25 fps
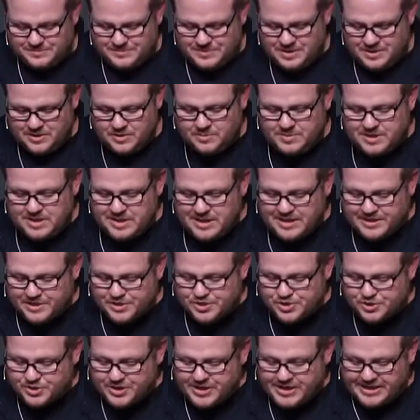He'll be like a
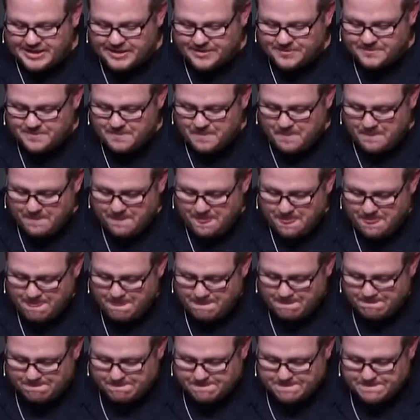tree.
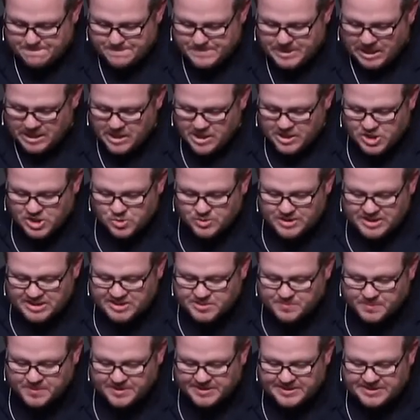You will
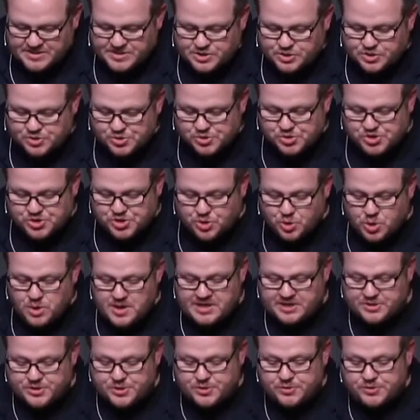experience true
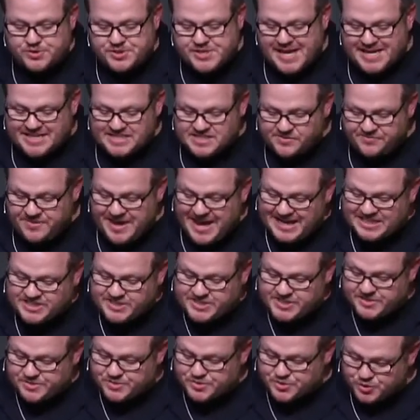joy, true
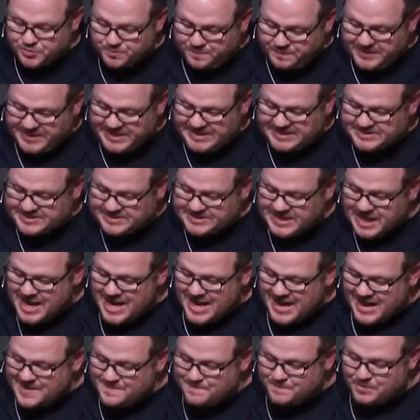satisfaction, true peace,
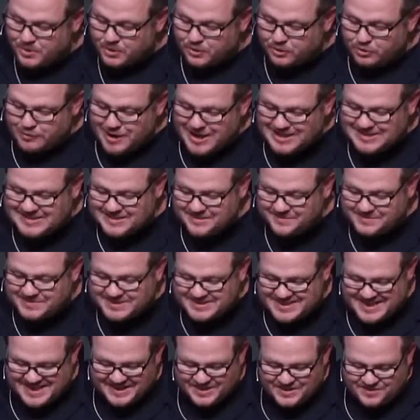and progressive
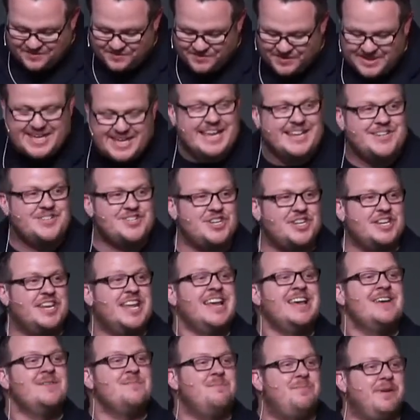sanctification,
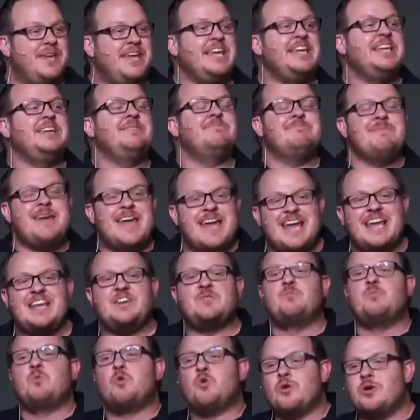being made
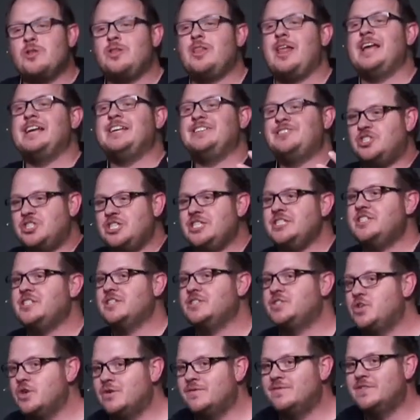more like
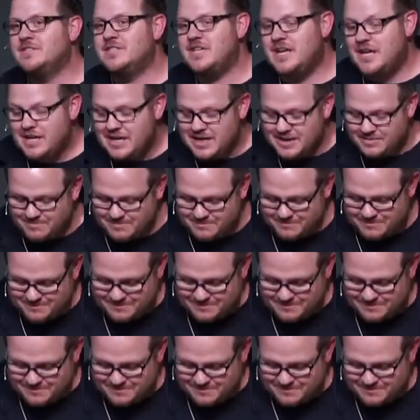Jesus over time